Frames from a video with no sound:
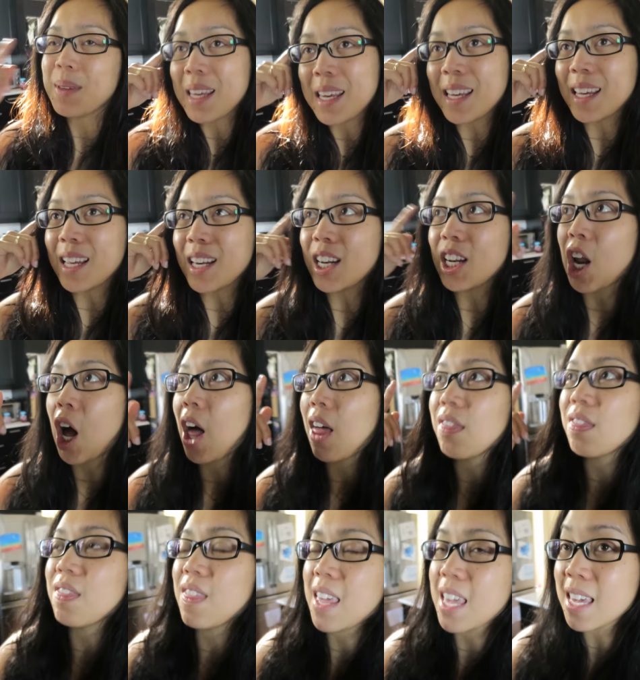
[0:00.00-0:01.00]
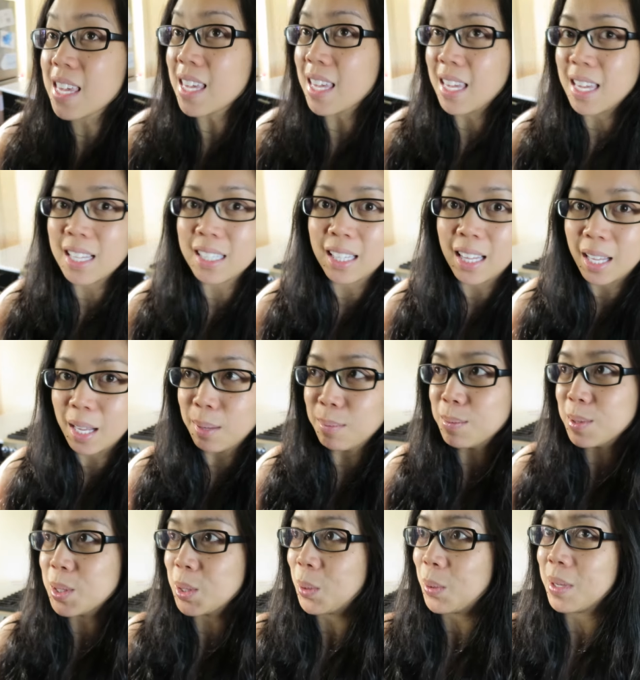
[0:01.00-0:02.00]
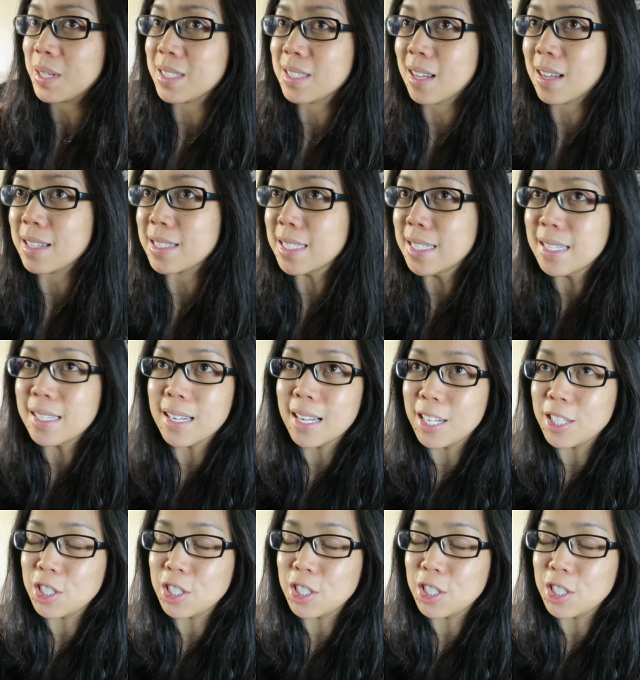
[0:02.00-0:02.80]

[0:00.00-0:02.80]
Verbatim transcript: Me not thinking like I'm so exhausted.